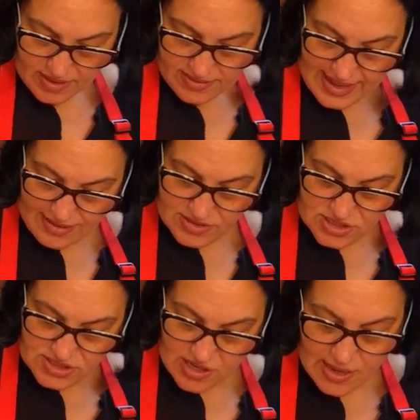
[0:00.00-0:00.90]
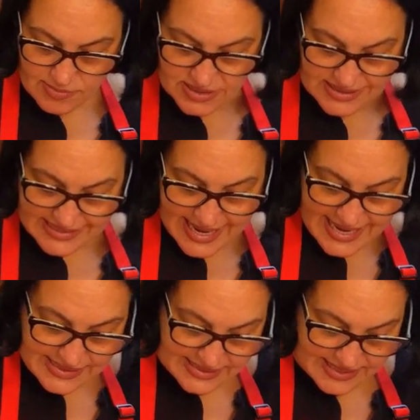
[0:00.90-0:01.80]
Now is the time to
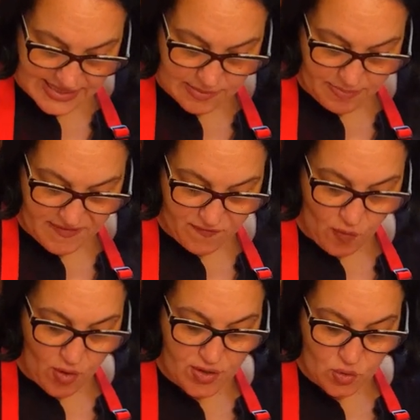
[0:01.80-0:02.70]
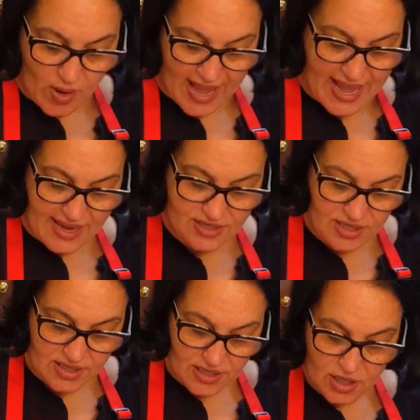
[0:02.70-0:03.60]
taste it before you add
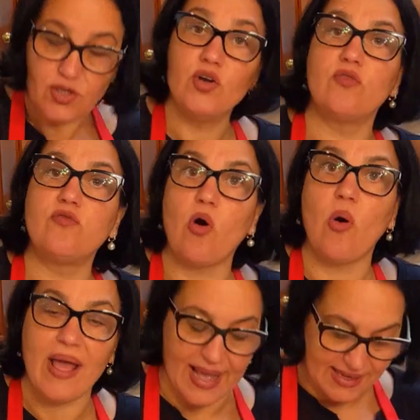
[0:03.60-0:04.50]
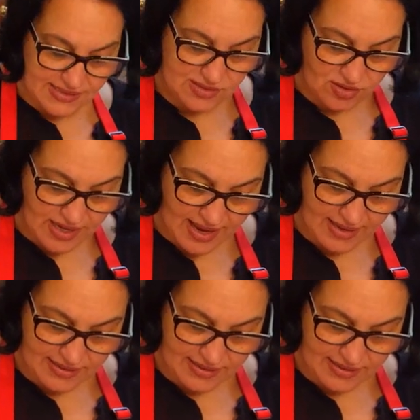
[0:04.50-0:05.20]
your raw eggs, okay?